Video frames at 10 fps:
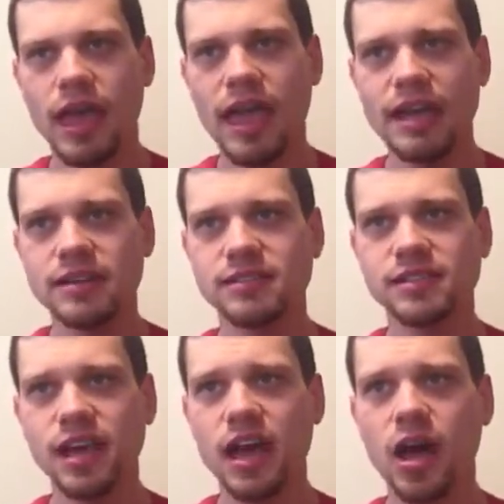And
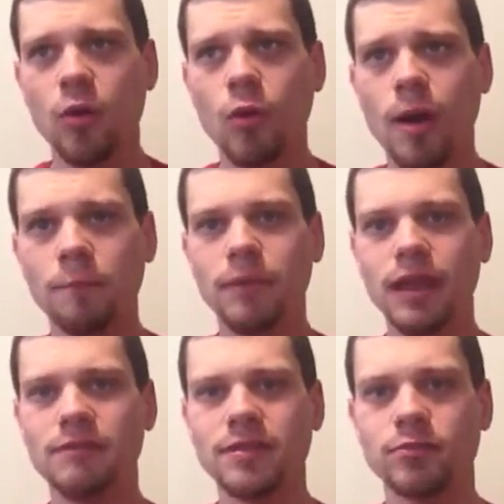so, I
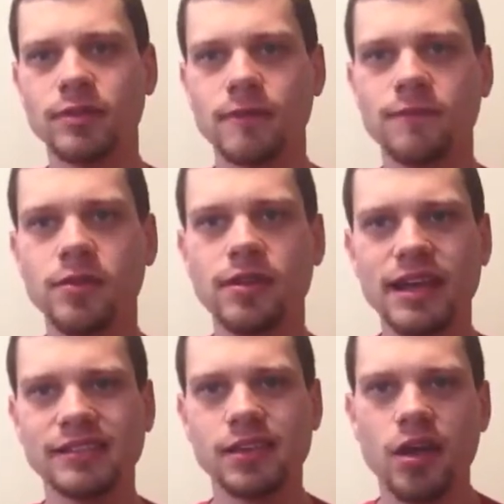believe this was a few
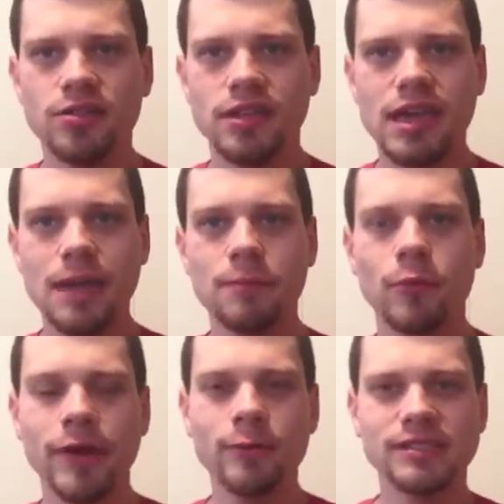days ago, the Game
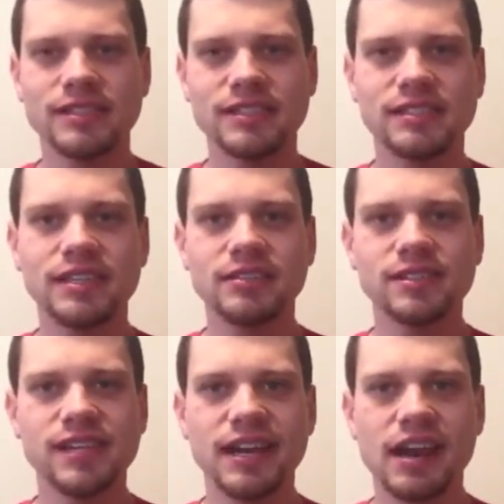Boy was still
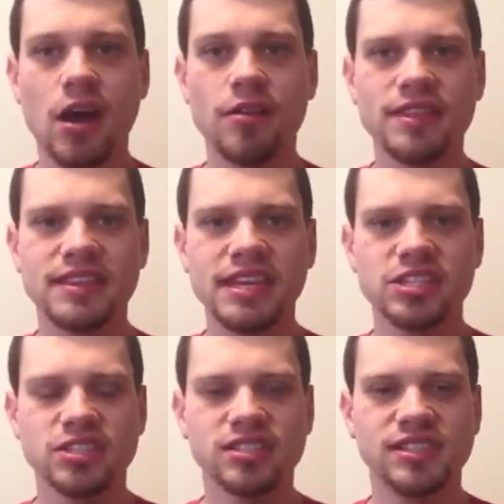sitting on the
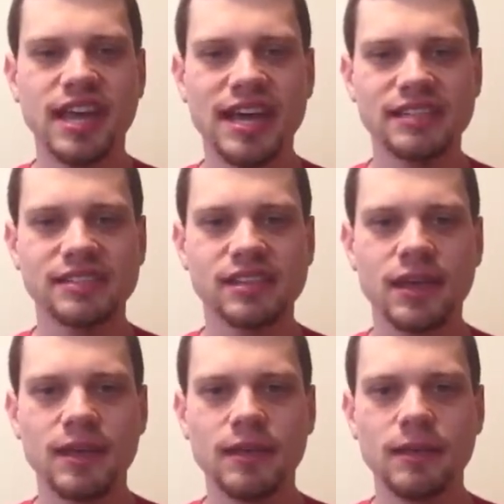teacher's desk.
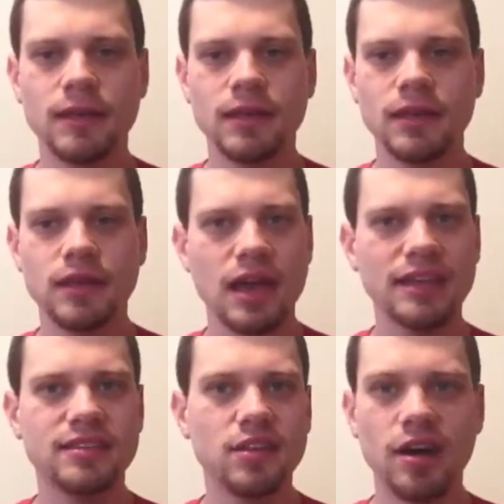I
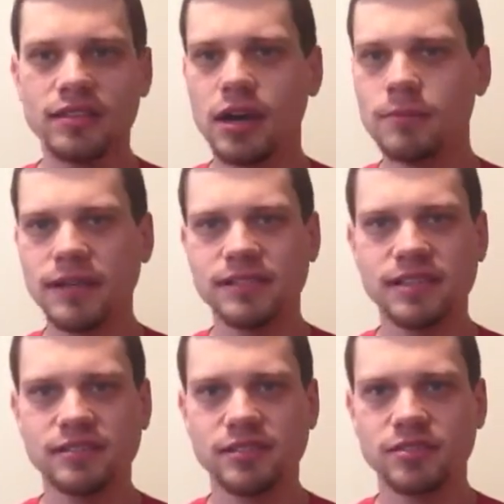did not tell my
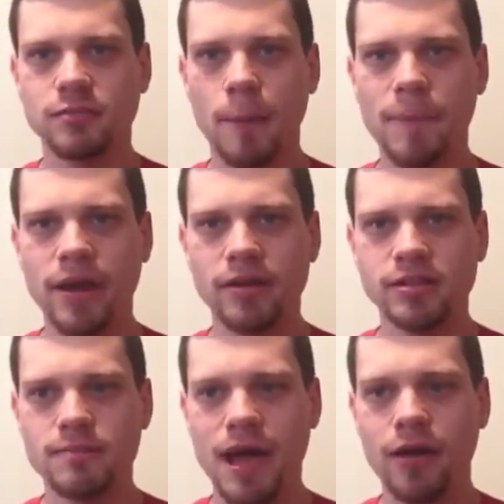sisters or my
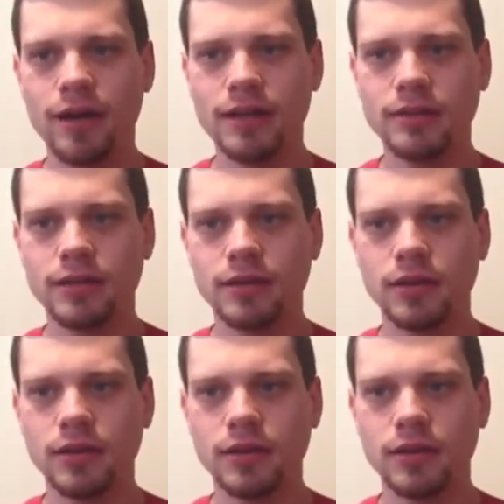parents about it.